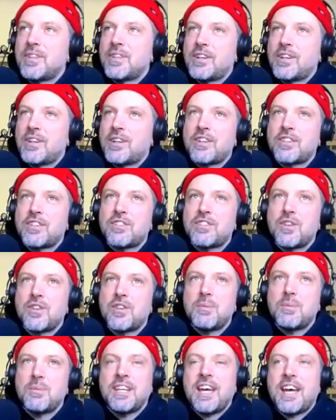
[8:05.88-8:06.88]
there are
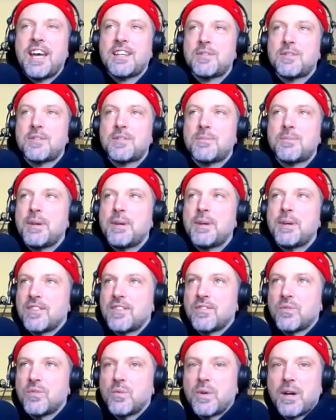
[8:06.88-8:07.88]
so many aspects
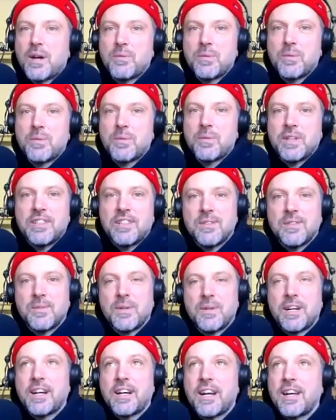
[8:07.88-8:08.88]
of what we do
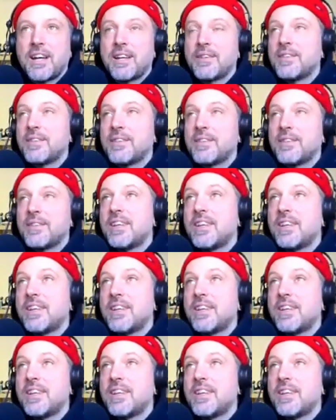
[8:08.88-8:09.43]
where